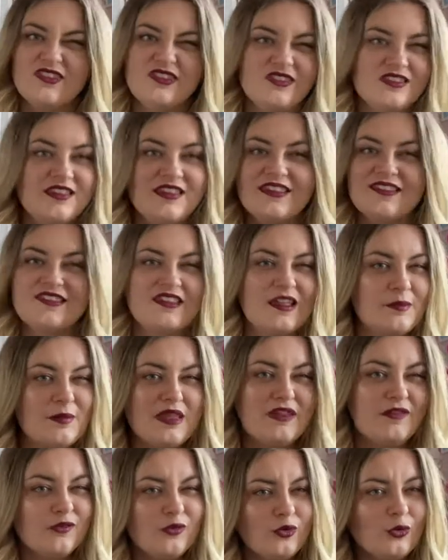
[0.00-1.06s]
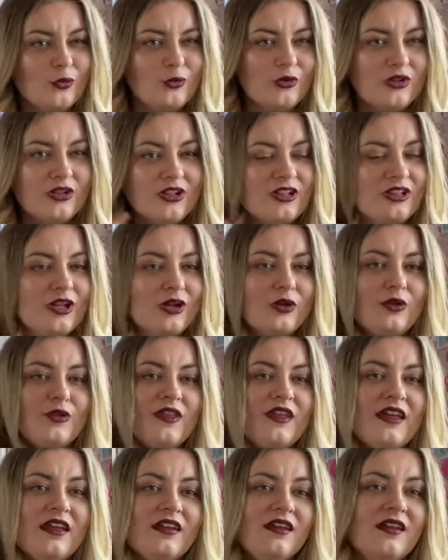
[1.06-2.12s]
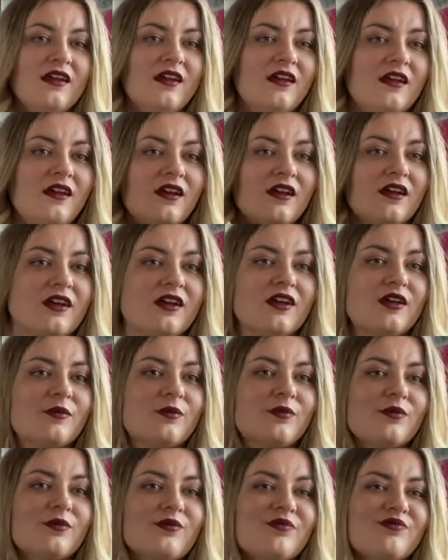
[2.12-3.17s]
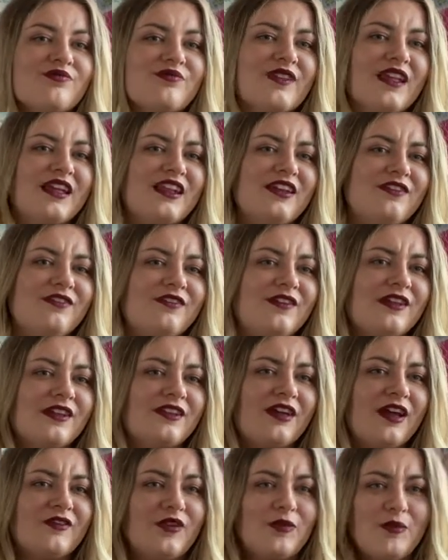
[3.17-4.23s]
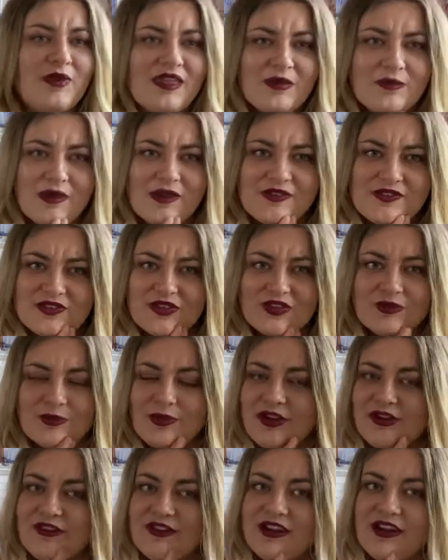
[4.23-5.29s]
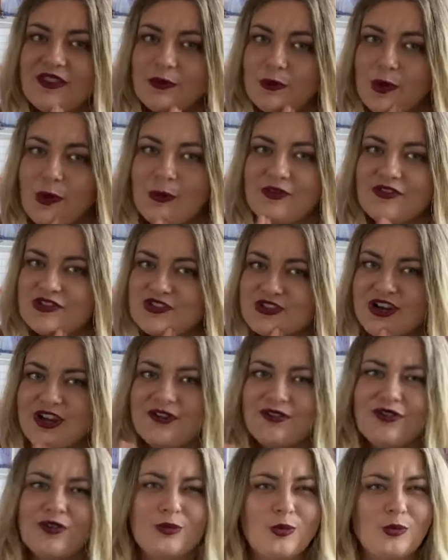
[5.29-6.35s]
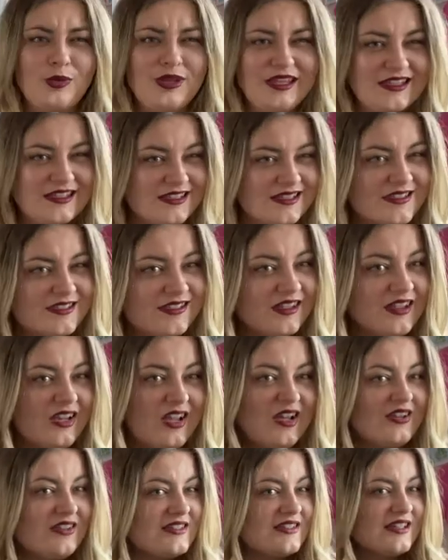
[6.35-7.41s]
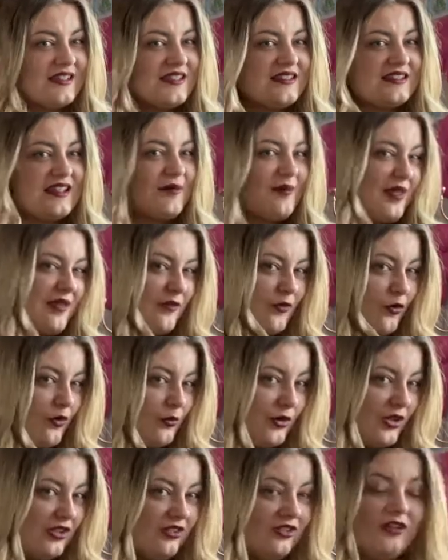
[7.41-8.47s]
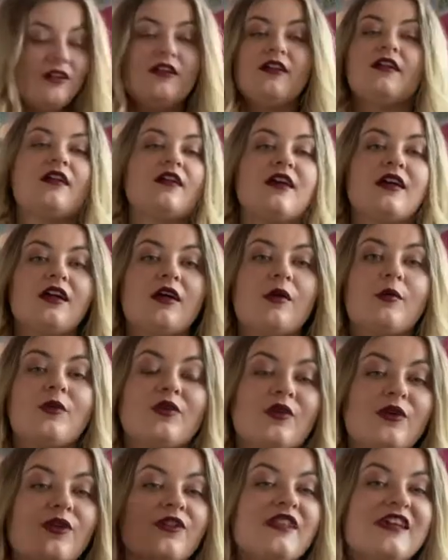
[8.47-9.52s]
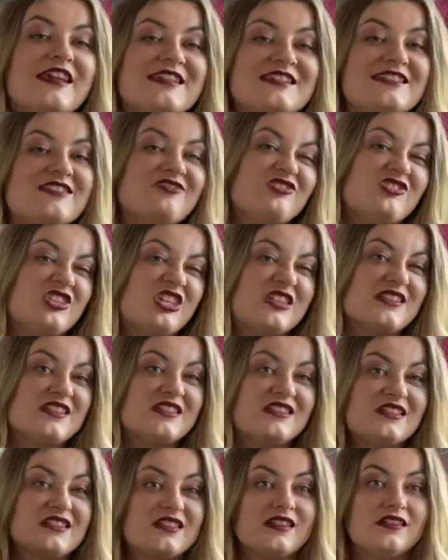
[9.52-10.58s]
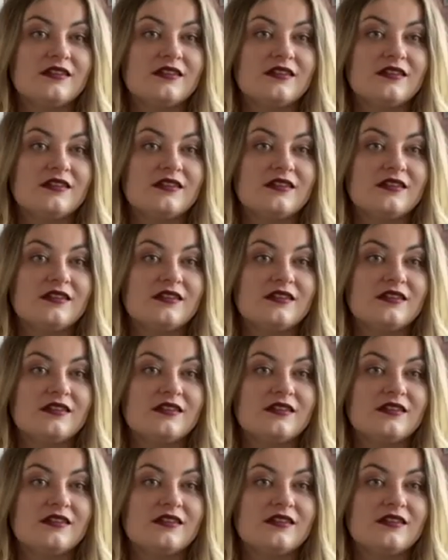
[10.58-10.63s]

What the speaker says: semi-formal clothing. And I figured having Mickey Mouse socks peering out the bottom of your trousers probably doesn't class as semi-formal. So I've got these just as a